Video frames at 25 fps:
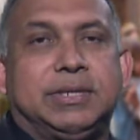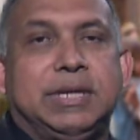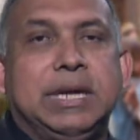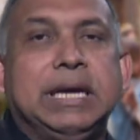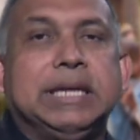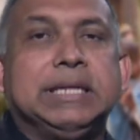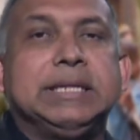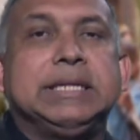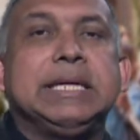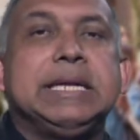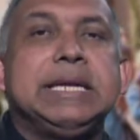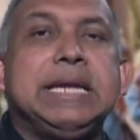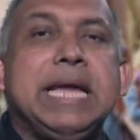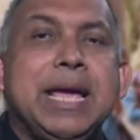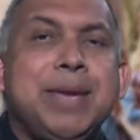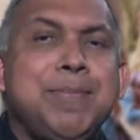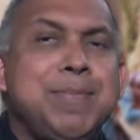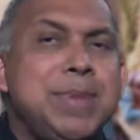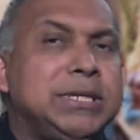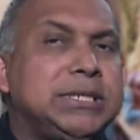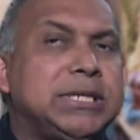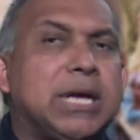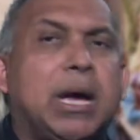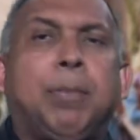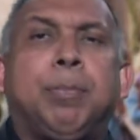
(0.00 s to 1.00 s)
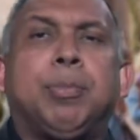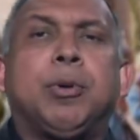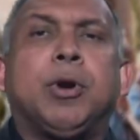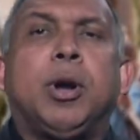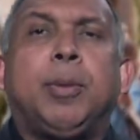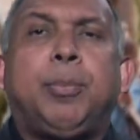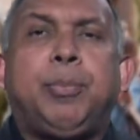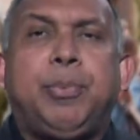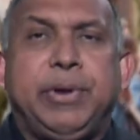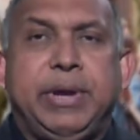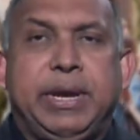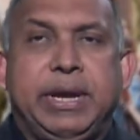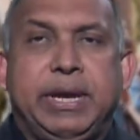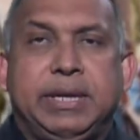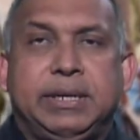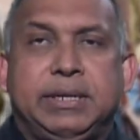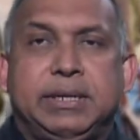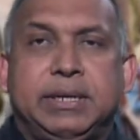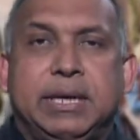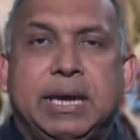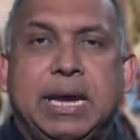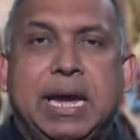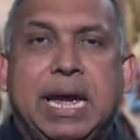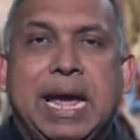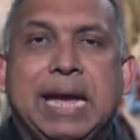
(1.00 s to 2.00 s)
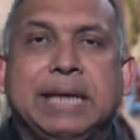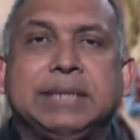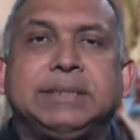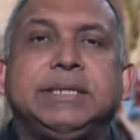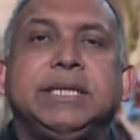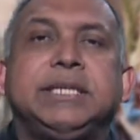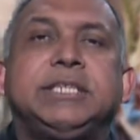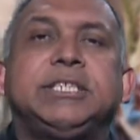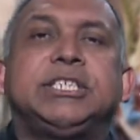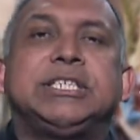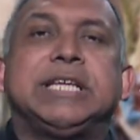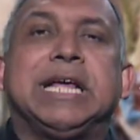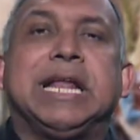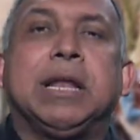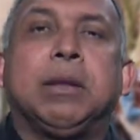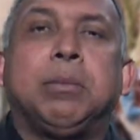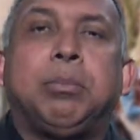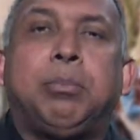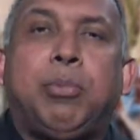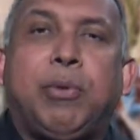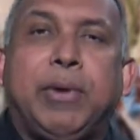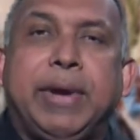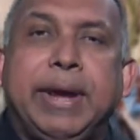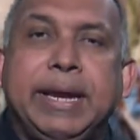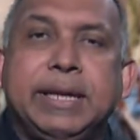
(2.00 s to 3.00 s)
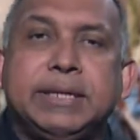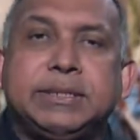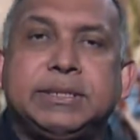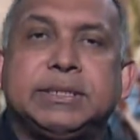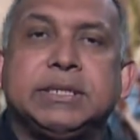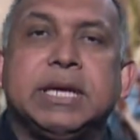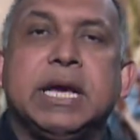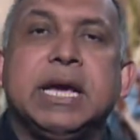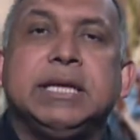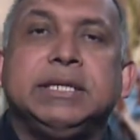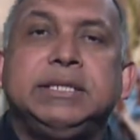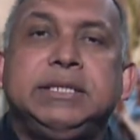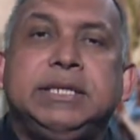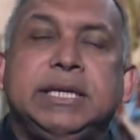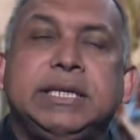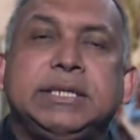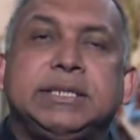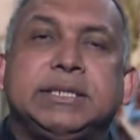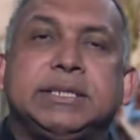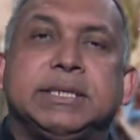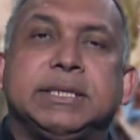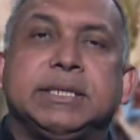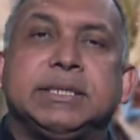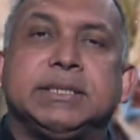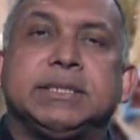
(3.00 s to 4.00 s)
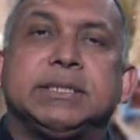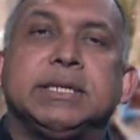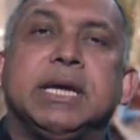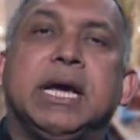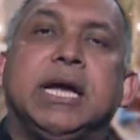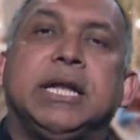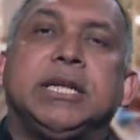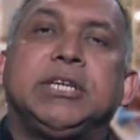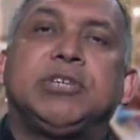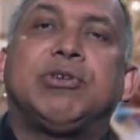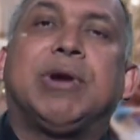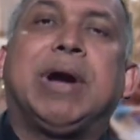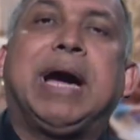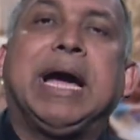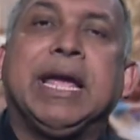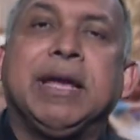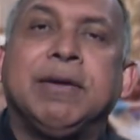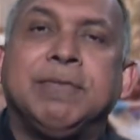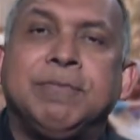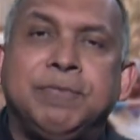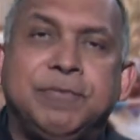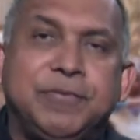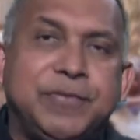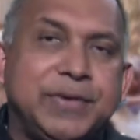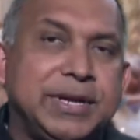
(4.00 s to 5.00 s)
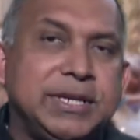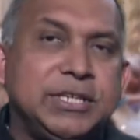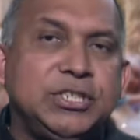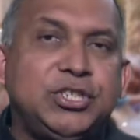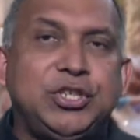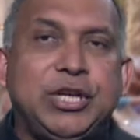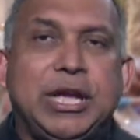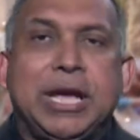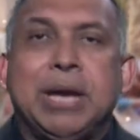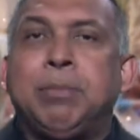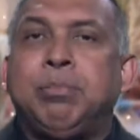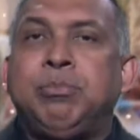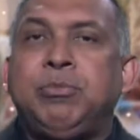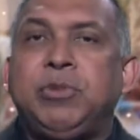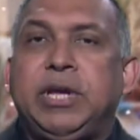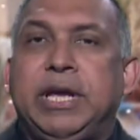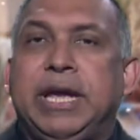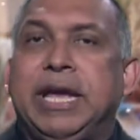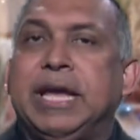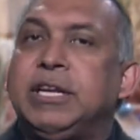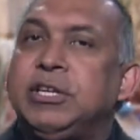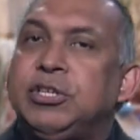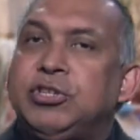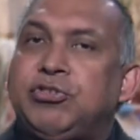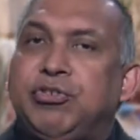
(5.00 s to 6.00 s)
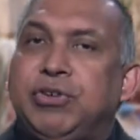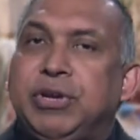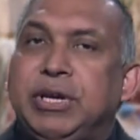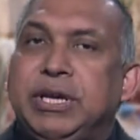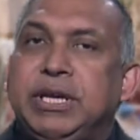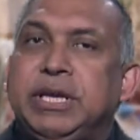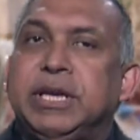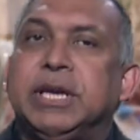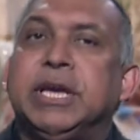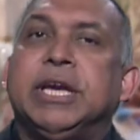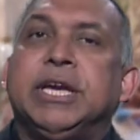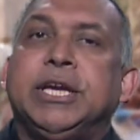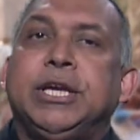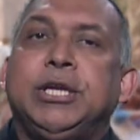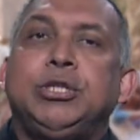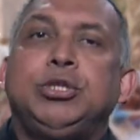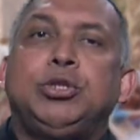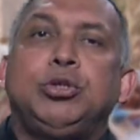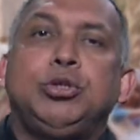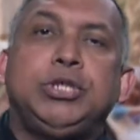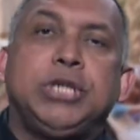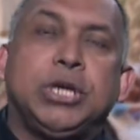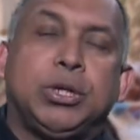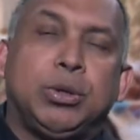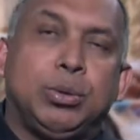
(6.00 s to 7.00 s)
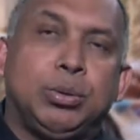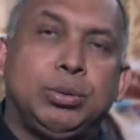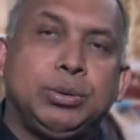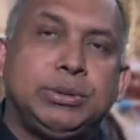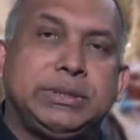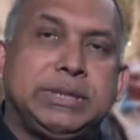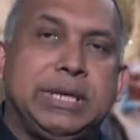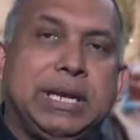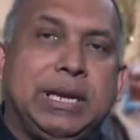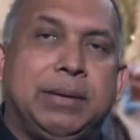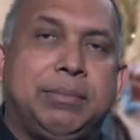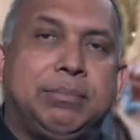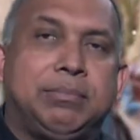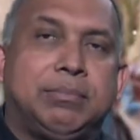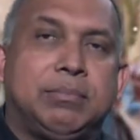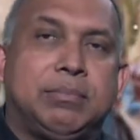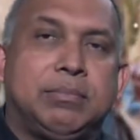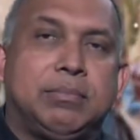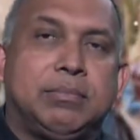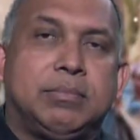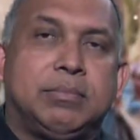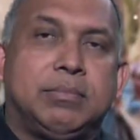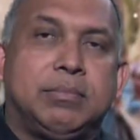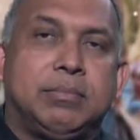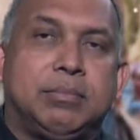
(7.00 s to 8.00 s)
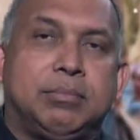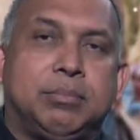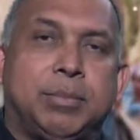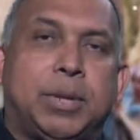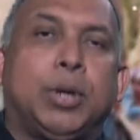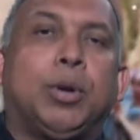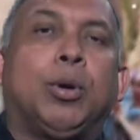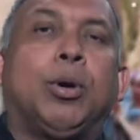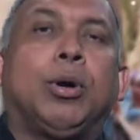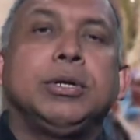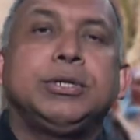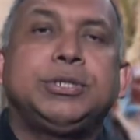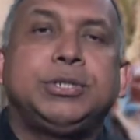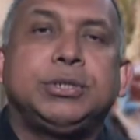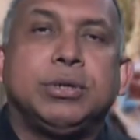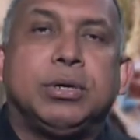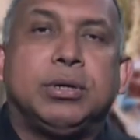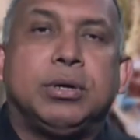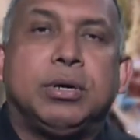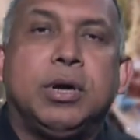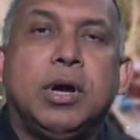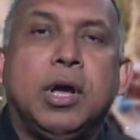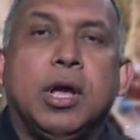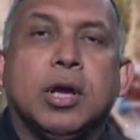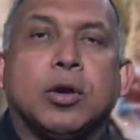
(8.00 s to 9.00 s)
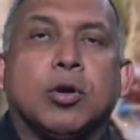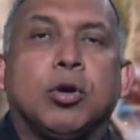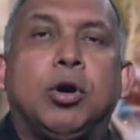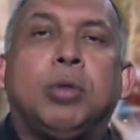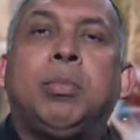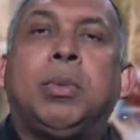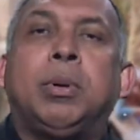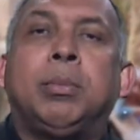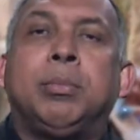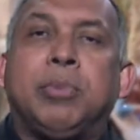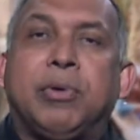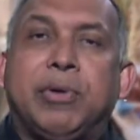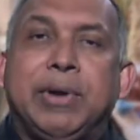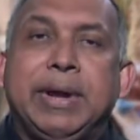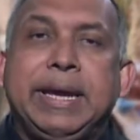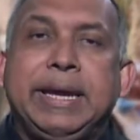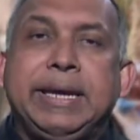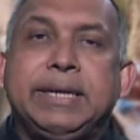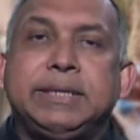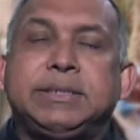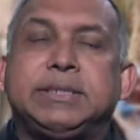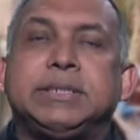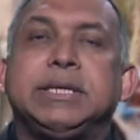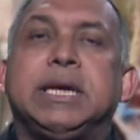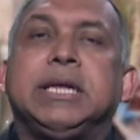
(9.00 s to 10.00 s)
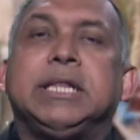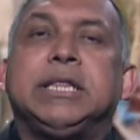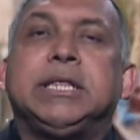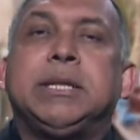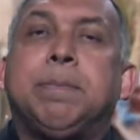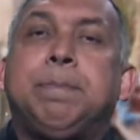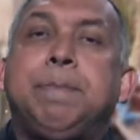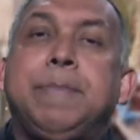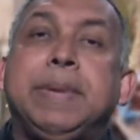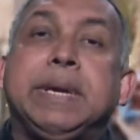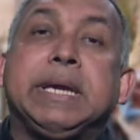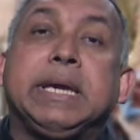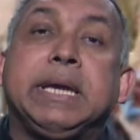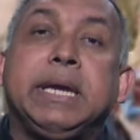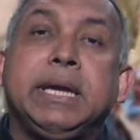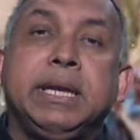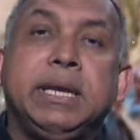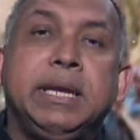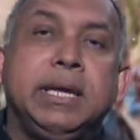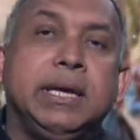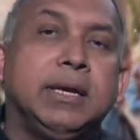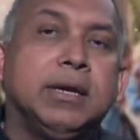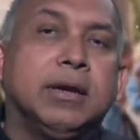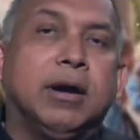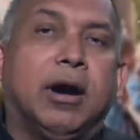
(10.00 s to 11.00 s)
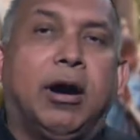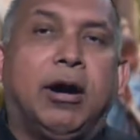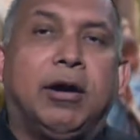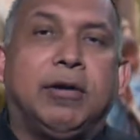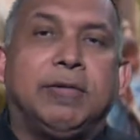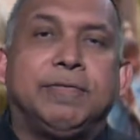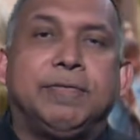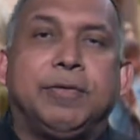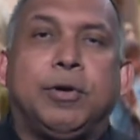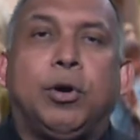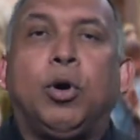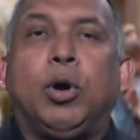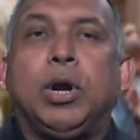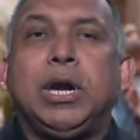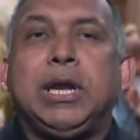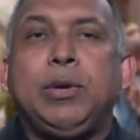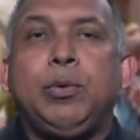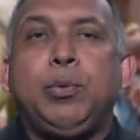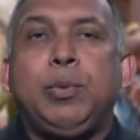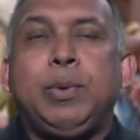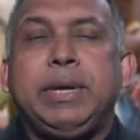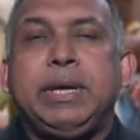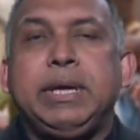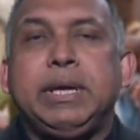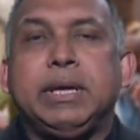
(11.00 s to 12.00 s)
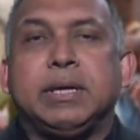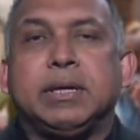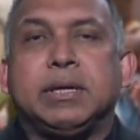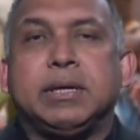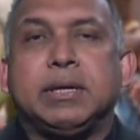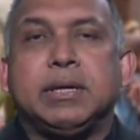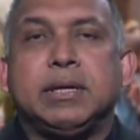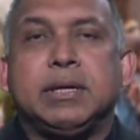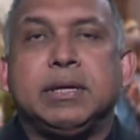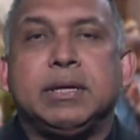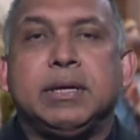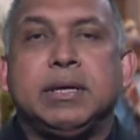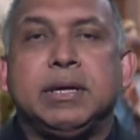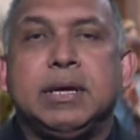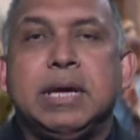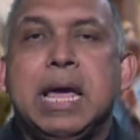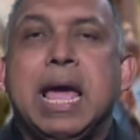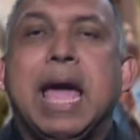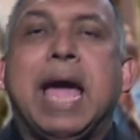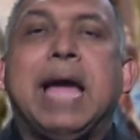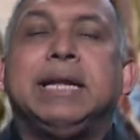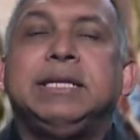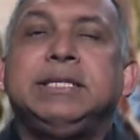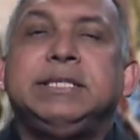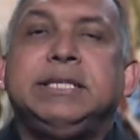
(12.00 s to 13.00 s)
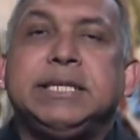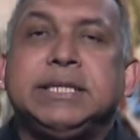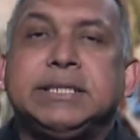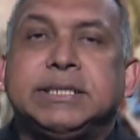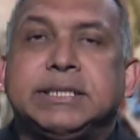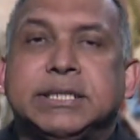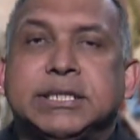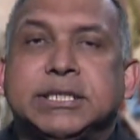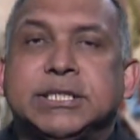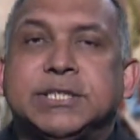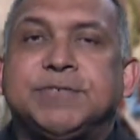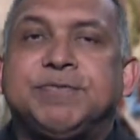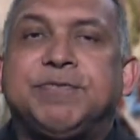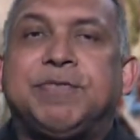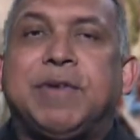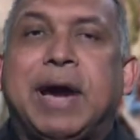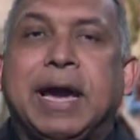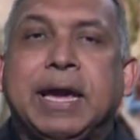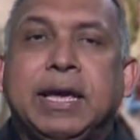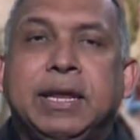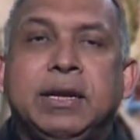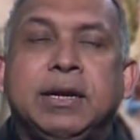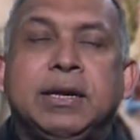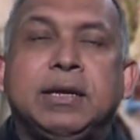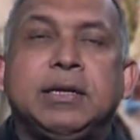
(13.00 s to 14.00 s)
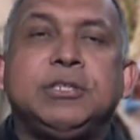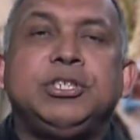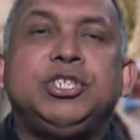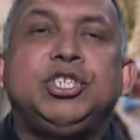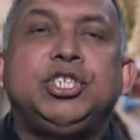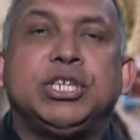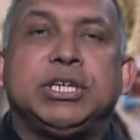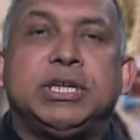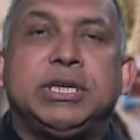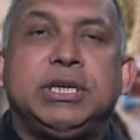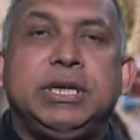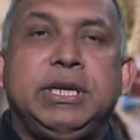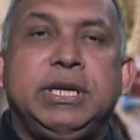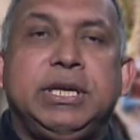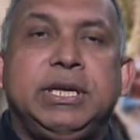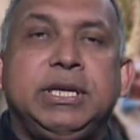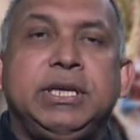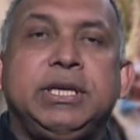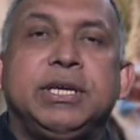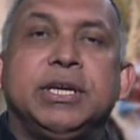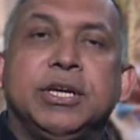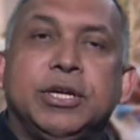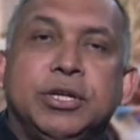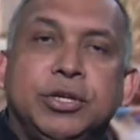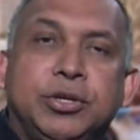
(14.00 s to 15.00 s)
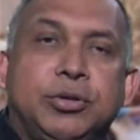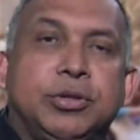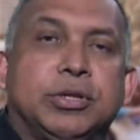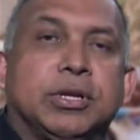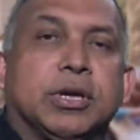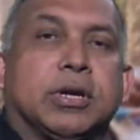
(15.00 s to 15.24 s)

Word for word: The name is appropriate as it celebrates Jesus' triumphant entry into Jerusalem, but also commemorates the beginning of Holy Week and Jesus' final journey to the